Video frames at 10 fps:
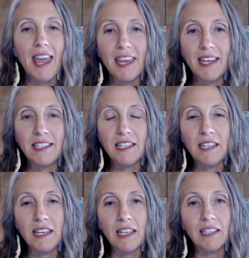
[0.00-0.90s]
and
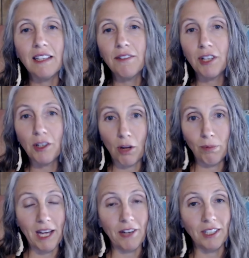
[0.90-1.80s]
the liver and
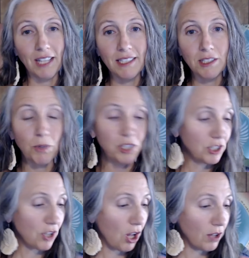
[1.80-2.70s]
gallbladder cleanse, which
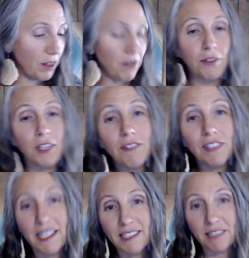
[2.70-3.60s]
is called the
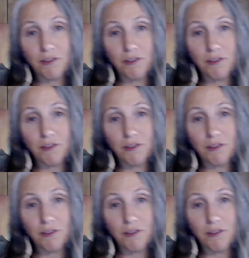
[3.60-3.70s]
forgive cleanse.